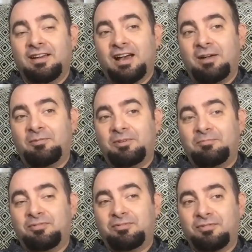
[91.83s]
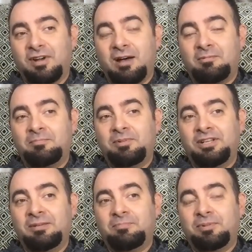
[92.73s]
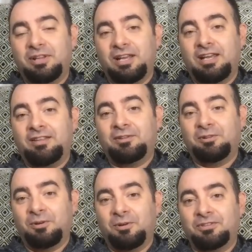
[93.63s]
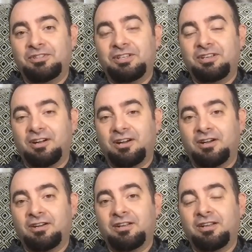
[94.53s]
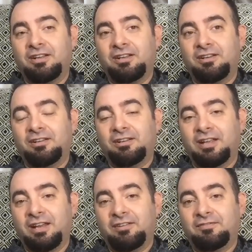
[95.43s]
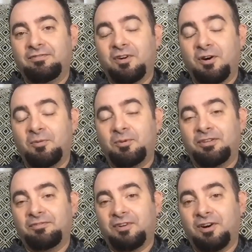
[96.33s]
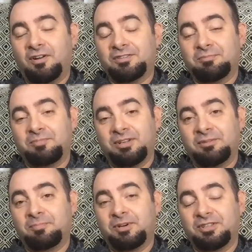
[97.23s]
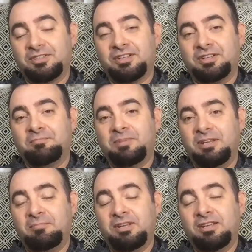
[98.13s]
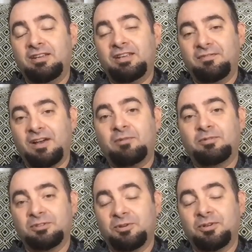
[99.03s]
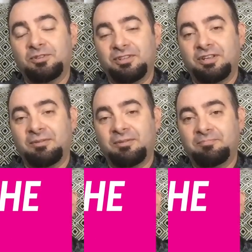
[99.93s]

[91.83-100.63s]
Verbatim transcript: I would probably play the loyalty card and let it fall where it falls and bring the person that could beat me if I was loyal to them.